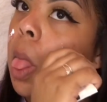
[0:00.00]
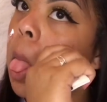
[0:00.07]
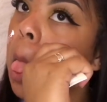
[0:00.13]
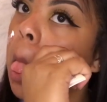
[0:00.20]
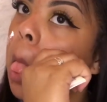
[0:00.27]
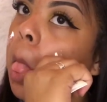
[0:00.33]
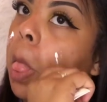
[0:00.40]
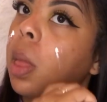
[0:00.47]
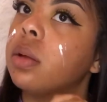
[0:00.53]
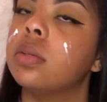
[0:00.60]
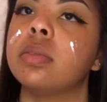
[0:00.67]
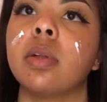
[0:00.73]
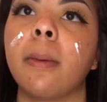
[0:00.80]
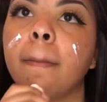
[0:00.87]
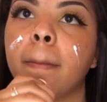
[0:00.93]
primers
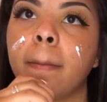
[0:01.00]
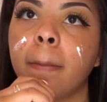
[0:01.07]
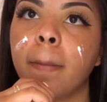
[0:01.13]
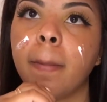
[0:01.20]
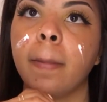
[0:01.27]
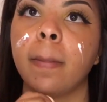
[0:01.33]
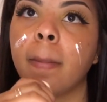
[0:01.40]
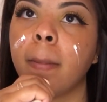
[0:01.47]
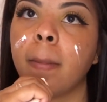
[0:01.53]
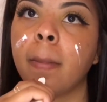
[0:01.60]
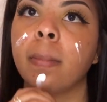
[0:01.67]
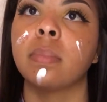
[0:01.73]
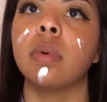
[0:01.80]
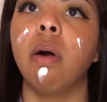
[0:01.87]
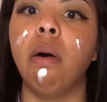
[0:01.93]
overall.
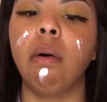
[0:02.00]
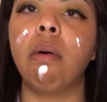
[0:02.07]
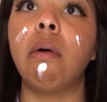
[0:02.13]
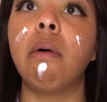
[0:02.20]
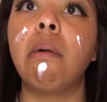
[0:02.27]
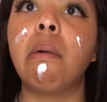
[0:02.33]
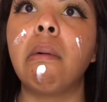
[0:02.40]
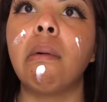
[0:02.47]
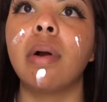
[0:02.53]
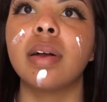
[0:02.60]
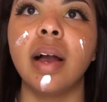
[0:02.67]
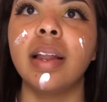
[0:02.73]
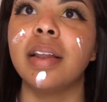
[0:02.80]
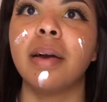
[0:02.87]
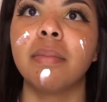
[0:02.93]
And oops, put too
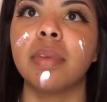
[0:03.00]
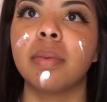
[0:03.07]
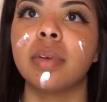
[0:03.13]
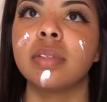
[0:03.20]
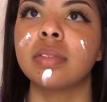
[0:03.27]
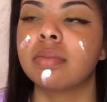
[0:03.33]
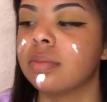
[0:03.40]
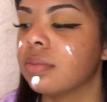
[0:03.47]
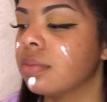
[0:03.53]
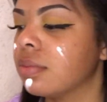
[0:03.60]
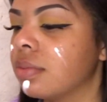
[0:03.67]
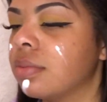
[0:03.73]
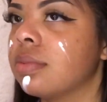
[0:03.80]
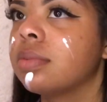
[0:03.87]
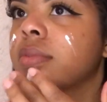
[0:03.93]
much.
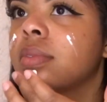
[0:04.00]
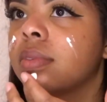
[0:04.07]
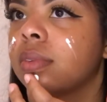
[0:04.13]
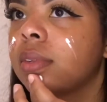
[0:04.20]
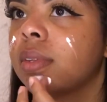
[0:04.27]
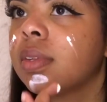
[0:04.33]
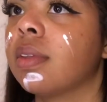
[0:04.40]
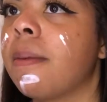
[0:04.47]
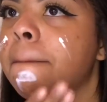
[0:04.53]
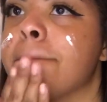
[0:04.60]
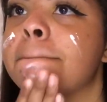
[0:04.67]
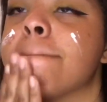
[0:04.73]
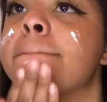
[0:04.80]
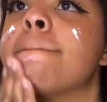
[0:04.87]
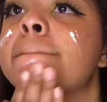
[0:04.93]
I'm just going to
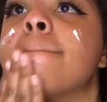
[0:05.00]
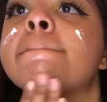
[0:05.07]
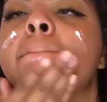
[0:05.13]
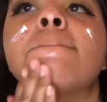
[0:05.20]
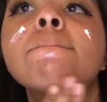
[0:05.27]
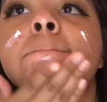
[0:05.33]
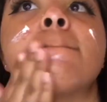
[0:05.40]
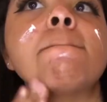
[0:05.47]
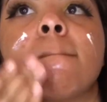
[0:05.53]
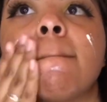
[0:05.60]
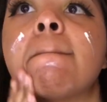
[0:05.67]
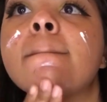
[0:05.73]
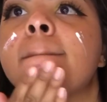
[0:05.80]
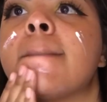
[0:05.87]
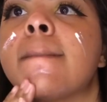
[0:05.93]
rub that in before
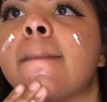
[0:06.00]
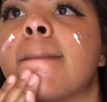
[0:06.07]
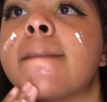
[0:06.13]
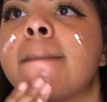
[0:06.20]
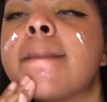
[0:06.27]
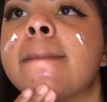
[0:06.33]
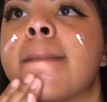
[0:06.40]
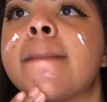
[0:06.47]
I go in with my